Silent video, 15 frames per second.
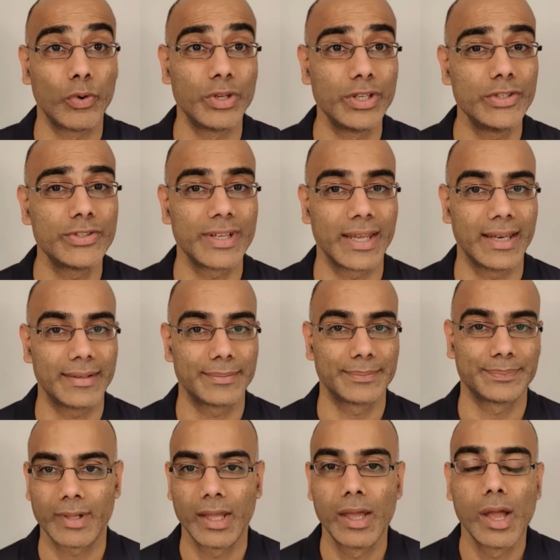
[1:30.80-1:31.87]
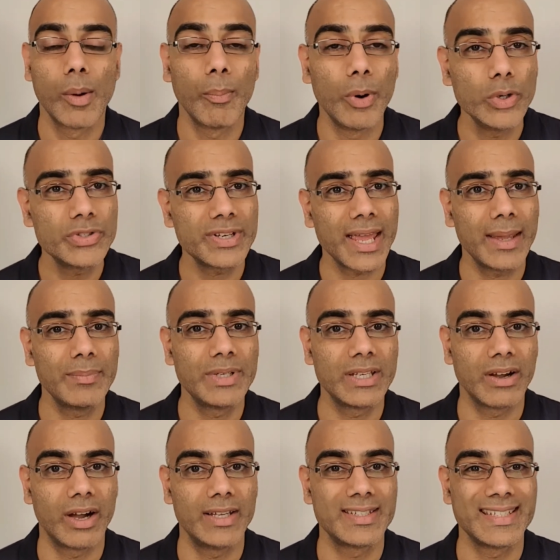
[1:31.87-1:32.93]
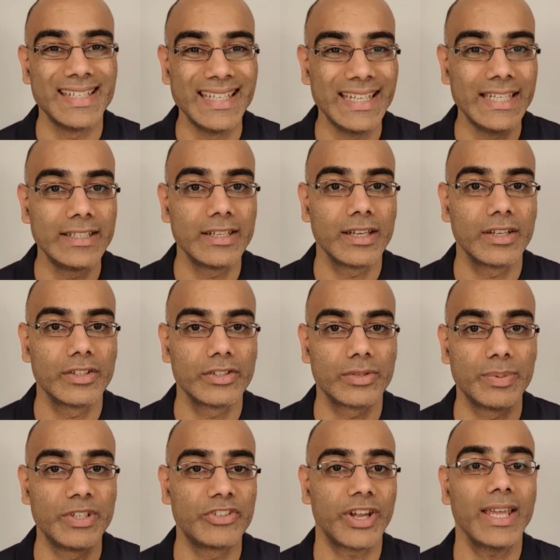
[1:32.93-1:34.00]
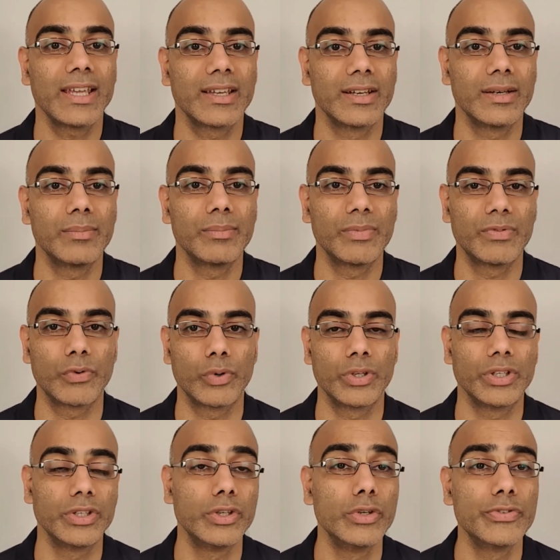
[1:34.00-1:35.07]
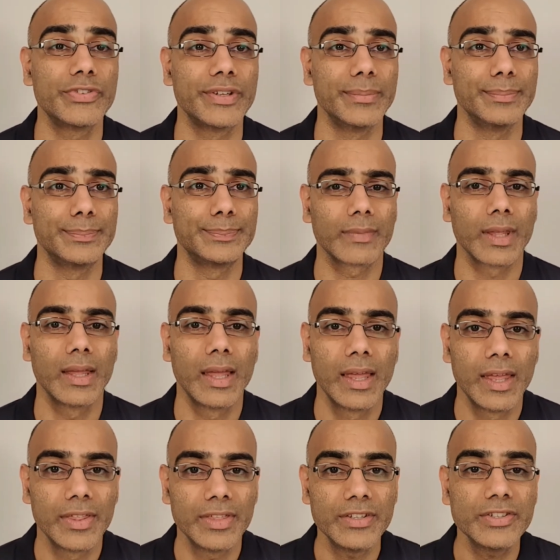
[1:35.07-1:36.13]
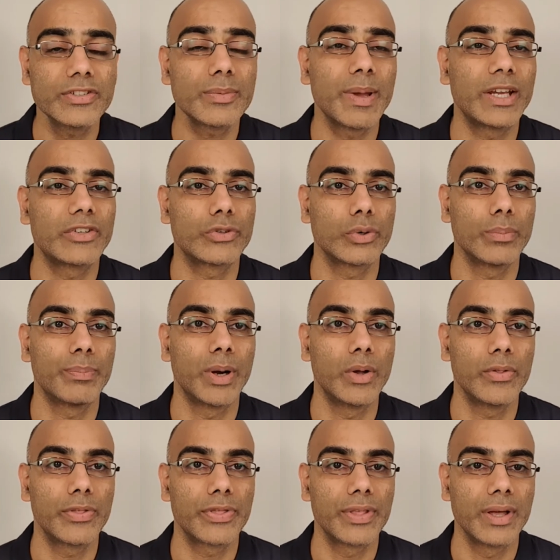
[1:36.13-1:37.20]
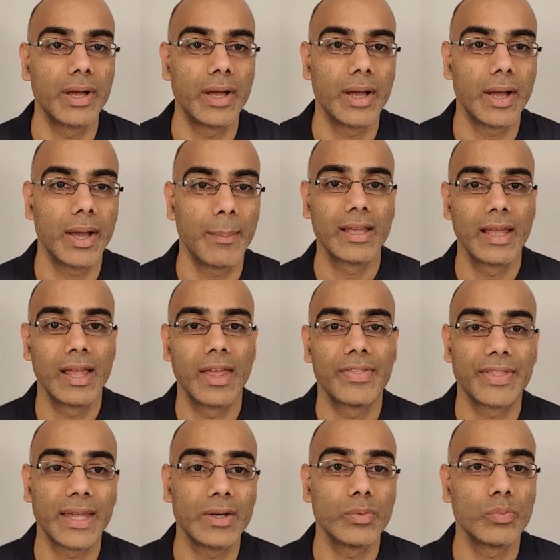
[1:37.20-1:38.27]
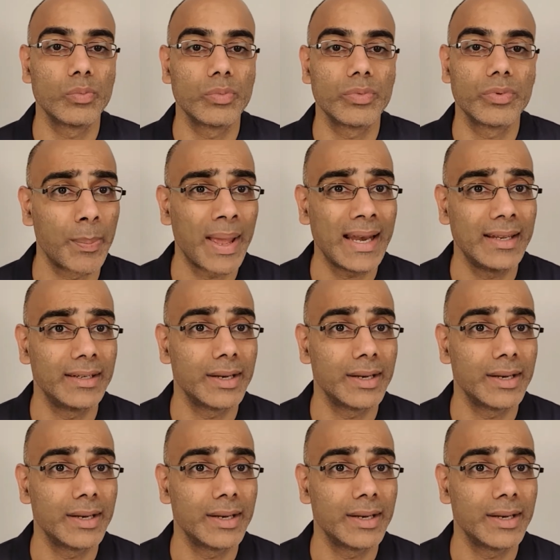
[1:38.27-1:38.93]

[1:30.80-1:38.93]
using it. Most MDIs need to be shaken before you use them. This is to make sure both the medicine and the propellant